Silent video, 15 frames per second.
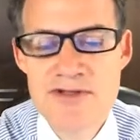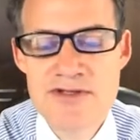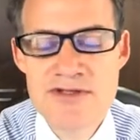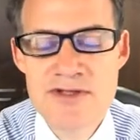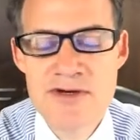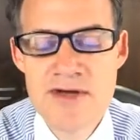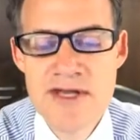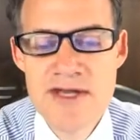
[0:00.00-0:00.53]
And
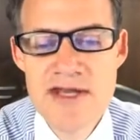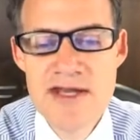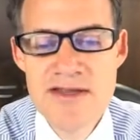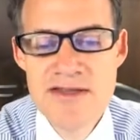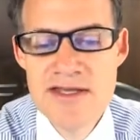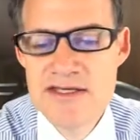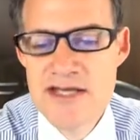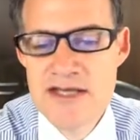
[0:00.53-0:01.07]
so
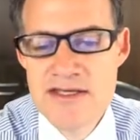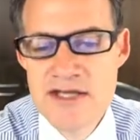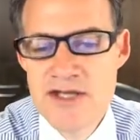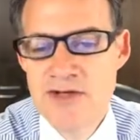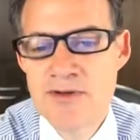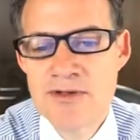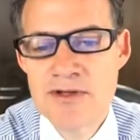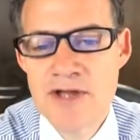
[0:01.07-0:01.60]
these days I
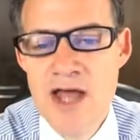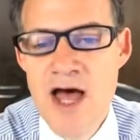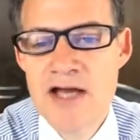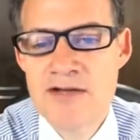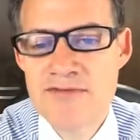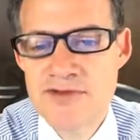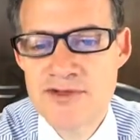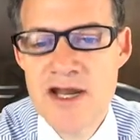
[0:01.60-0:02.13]
do a lot
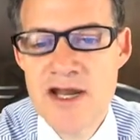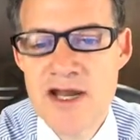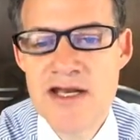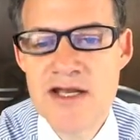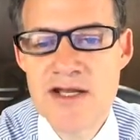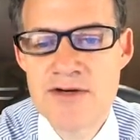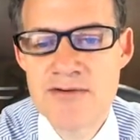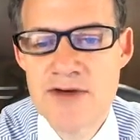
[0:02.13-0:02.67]
of
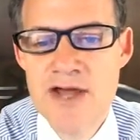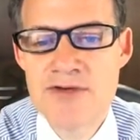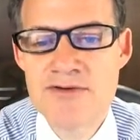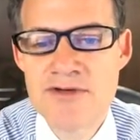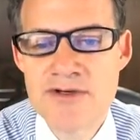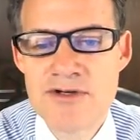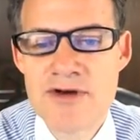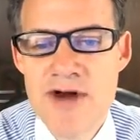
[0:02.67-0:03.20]
training
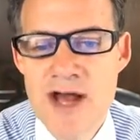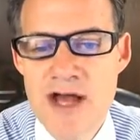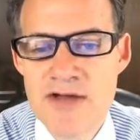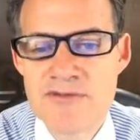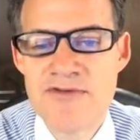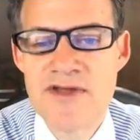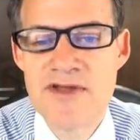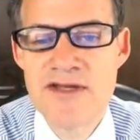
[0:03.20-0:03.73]
around
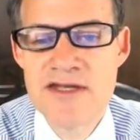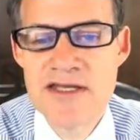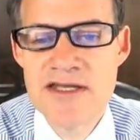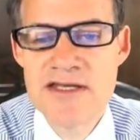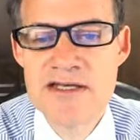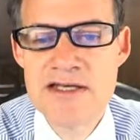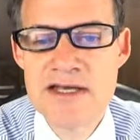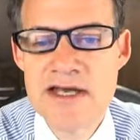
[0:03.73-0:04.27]

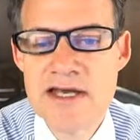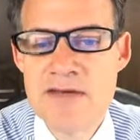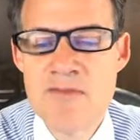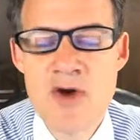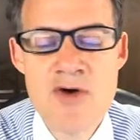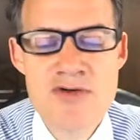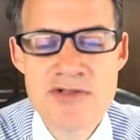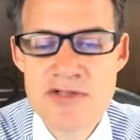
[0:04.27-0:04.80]
crowdfunding,
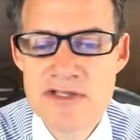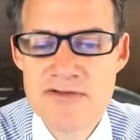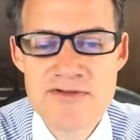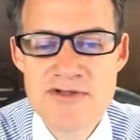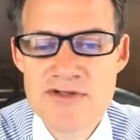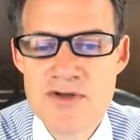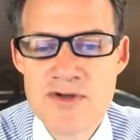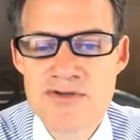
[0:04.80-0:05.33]
mostly for
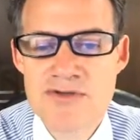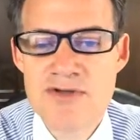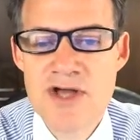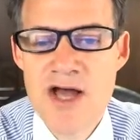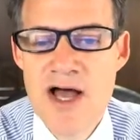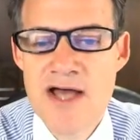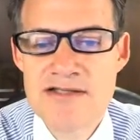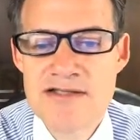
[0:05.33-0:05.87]
social
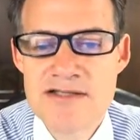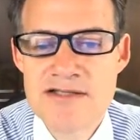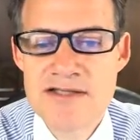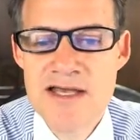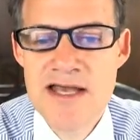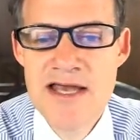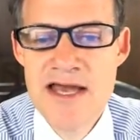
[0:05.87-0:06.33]
causes.